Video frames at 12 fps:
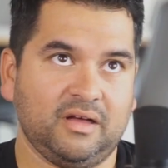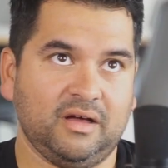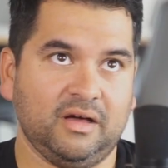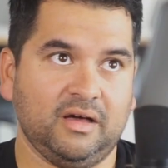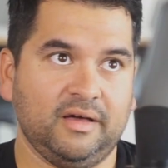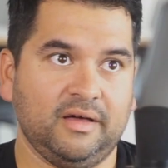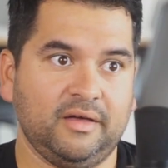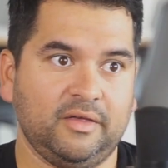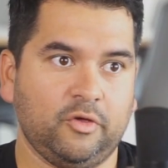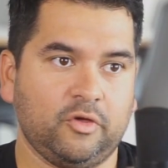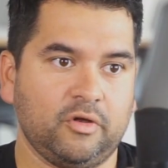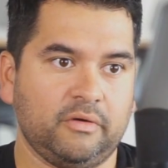
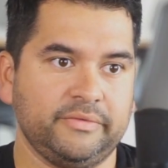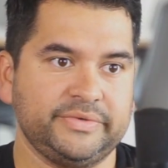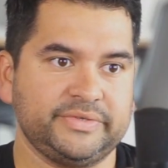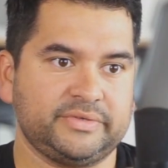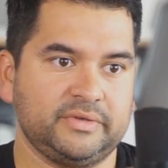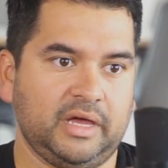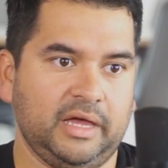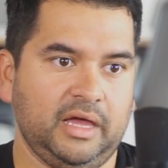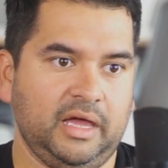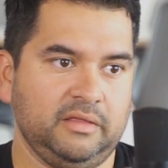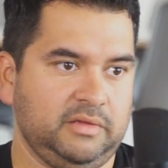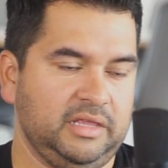You can always,
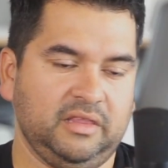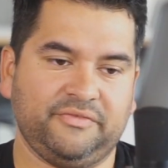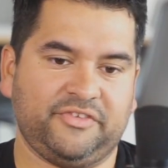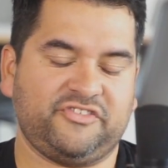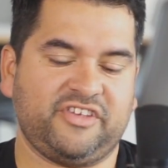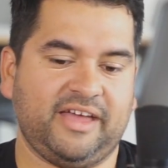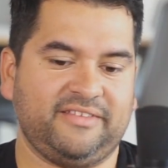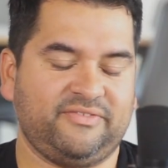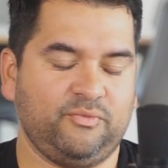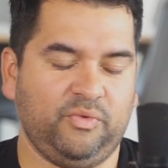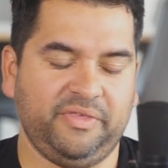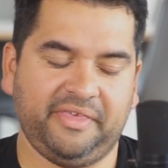I love to chat
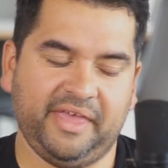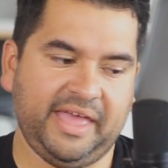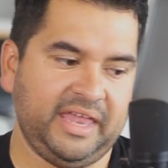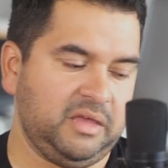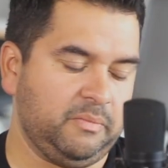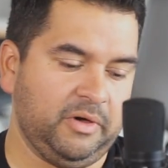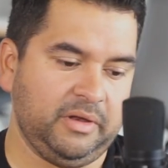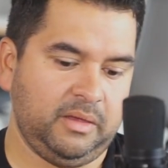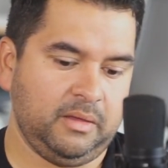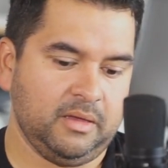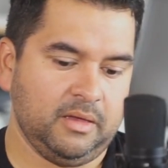with anybody.